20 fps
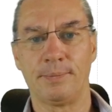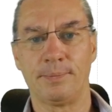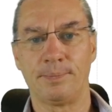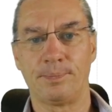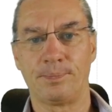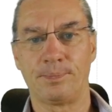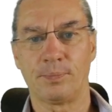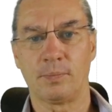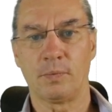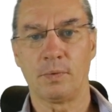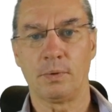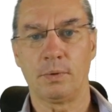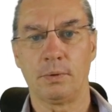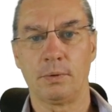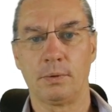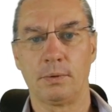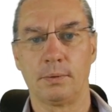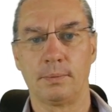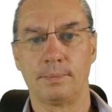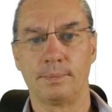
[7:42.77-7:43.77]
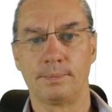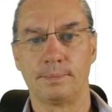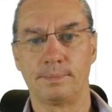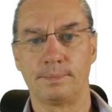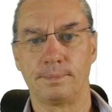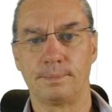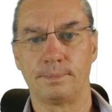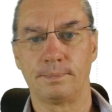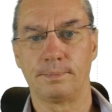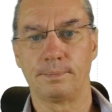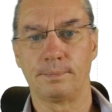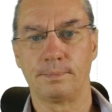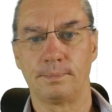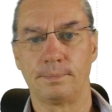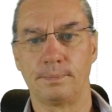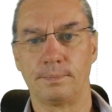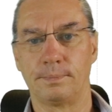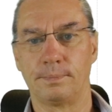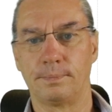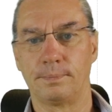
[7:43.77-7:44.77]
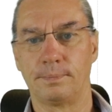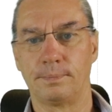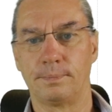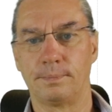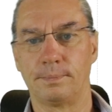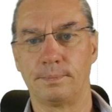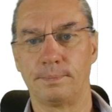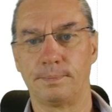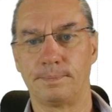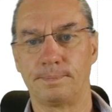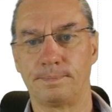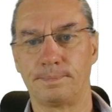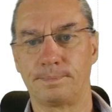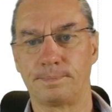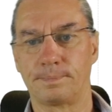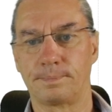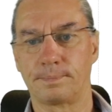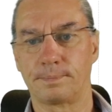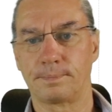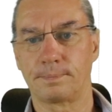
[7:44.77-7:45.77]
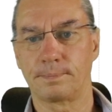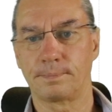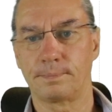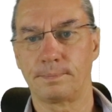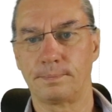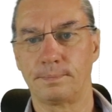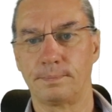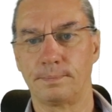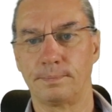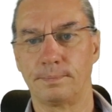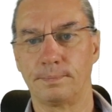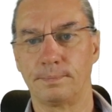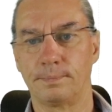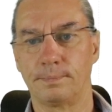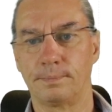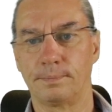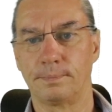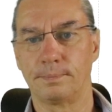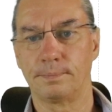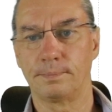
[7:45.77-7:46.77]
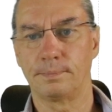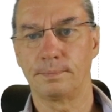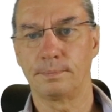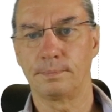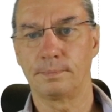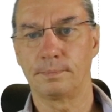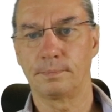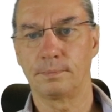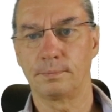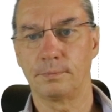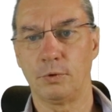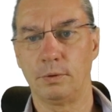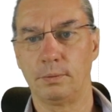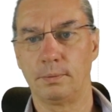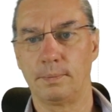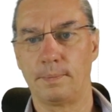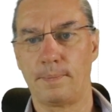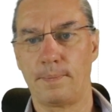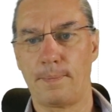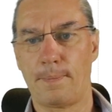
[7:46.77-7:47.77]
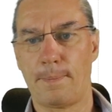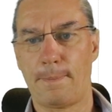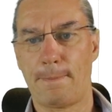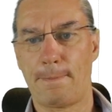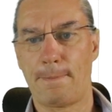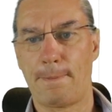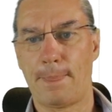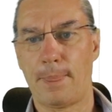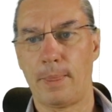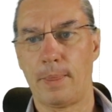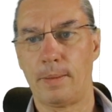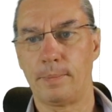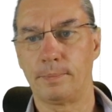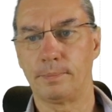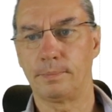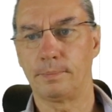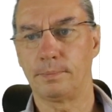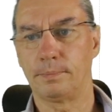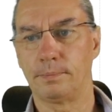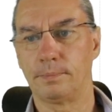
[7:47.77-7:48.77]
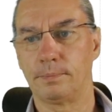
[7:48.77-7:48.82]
(silence)